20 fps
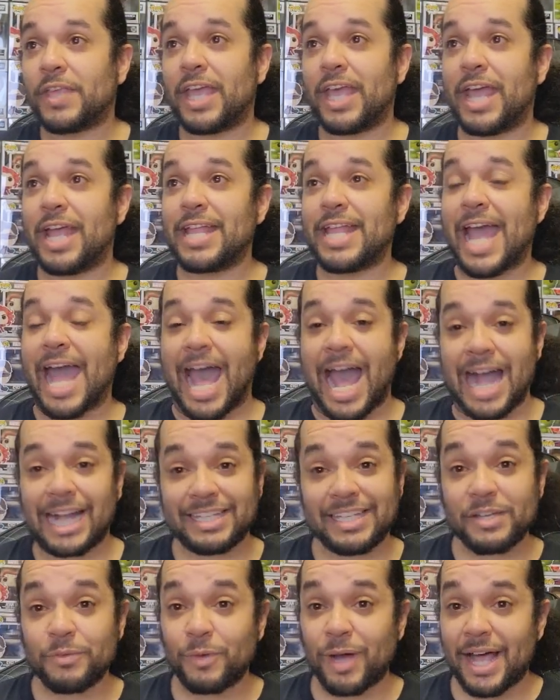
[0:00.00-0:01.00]
And
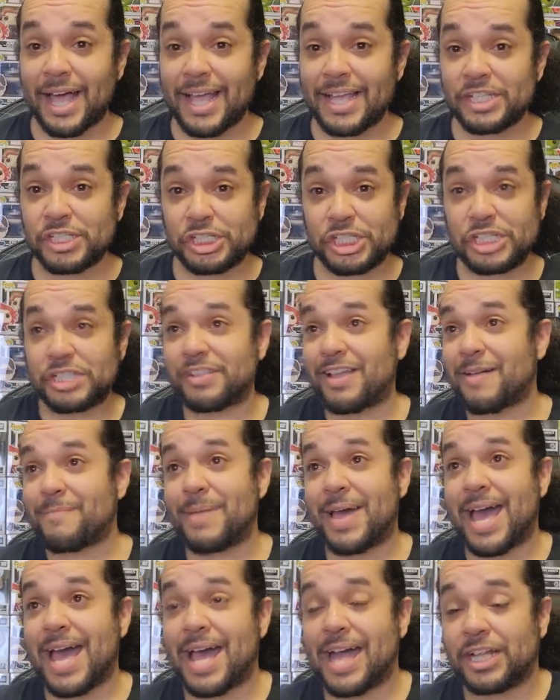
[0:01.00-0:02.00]
acting-wise, she's not
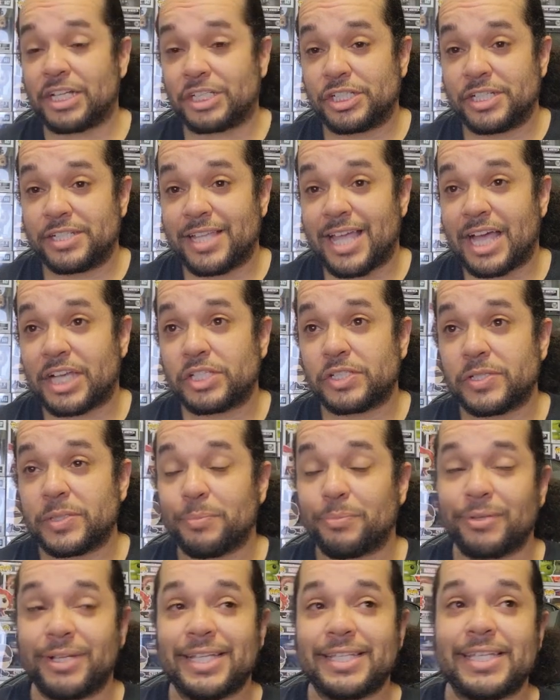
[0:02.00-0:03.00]
bad. She's
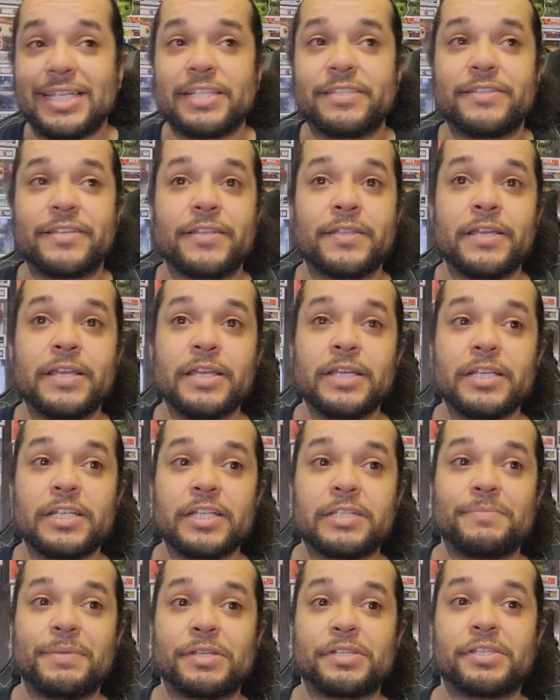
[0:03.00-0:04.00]
actually pretty decent,
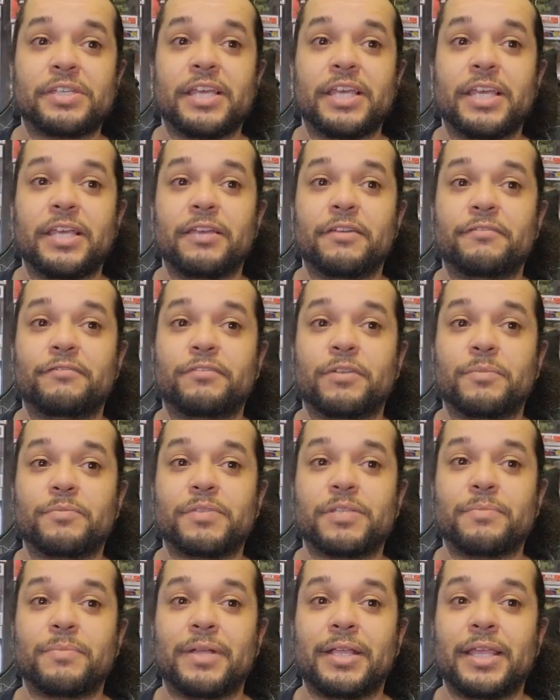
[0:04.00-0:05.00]
especially from
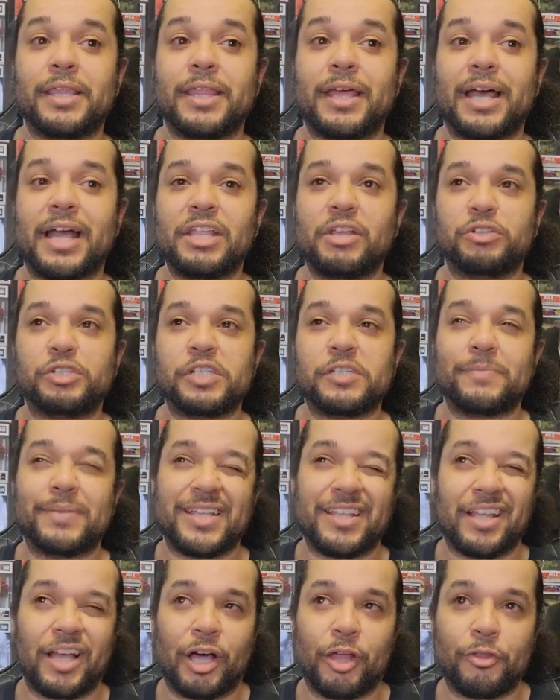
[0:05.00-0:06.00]
somebody that I know she's
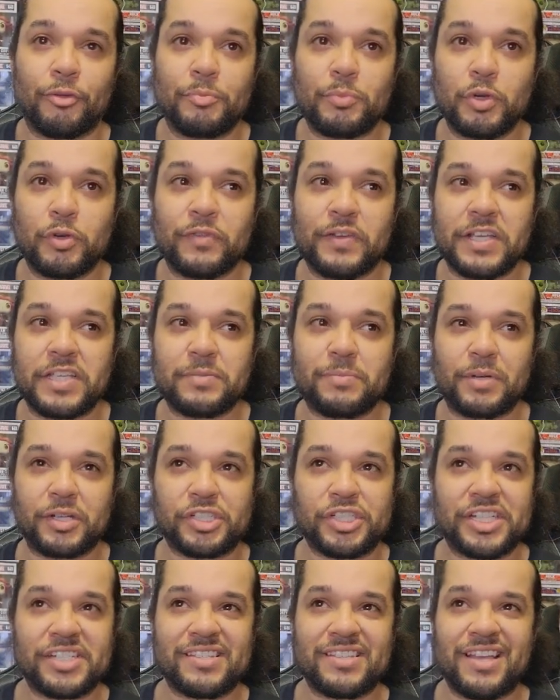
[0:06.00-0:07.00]
been in other movies,
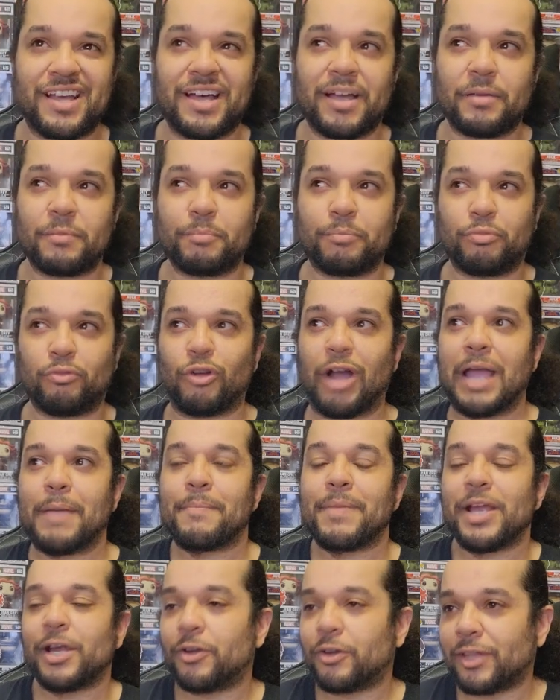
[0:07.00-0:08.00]
but she's not
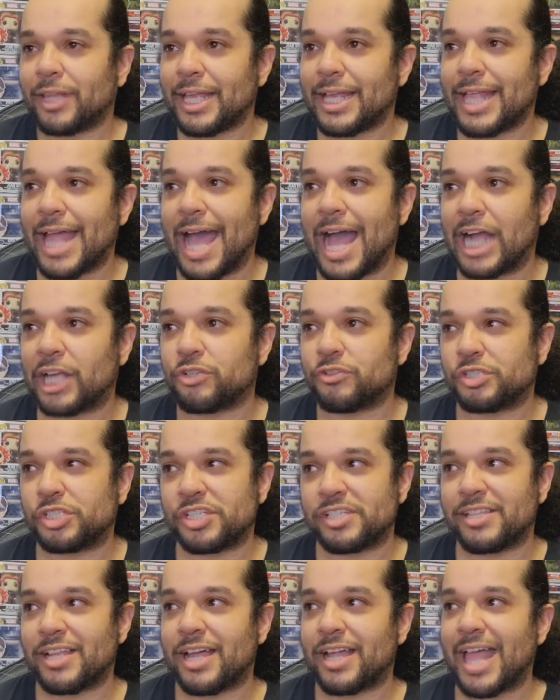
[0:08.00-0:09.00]
primarily an actress.
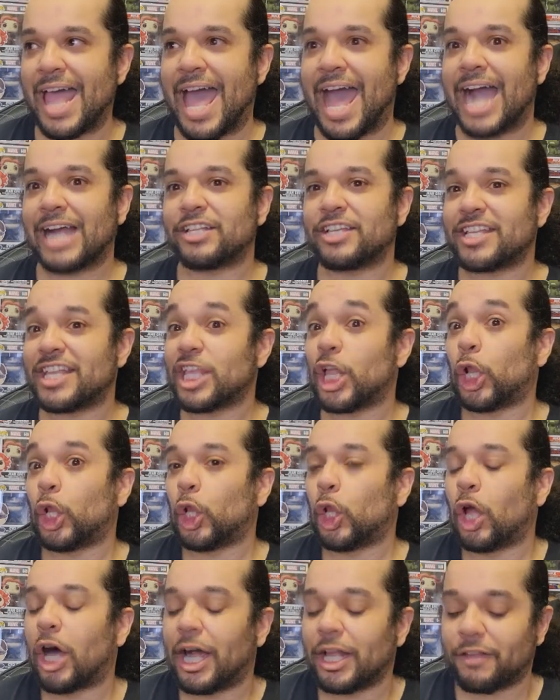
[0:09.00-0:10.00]
She's not acted in a
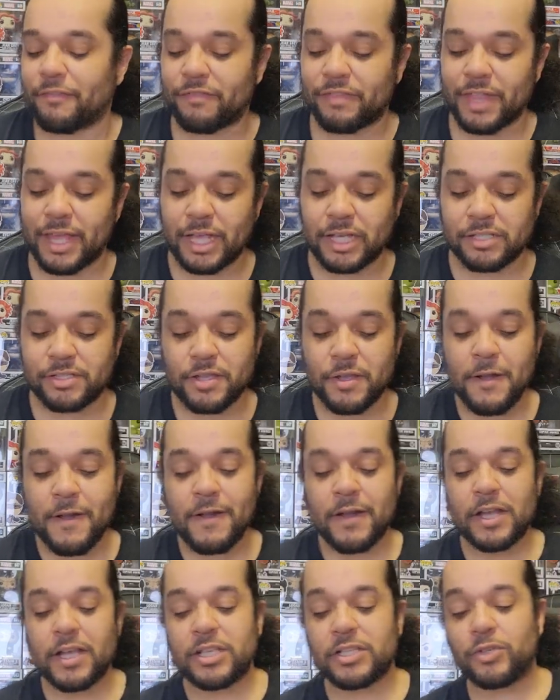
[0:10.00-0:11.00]
lot of things.
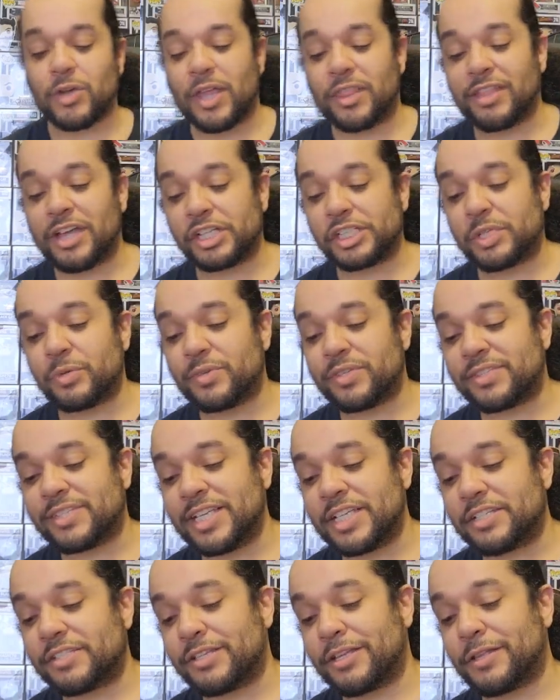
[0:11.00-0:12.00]
So I thought she was
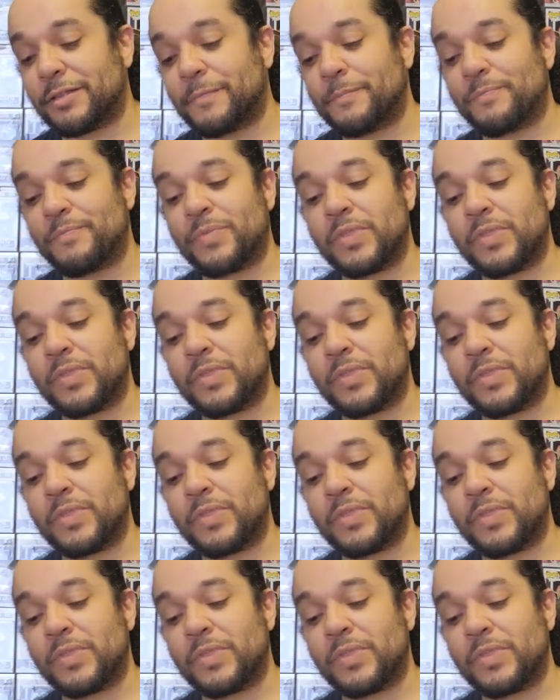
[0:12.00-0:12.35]
decent.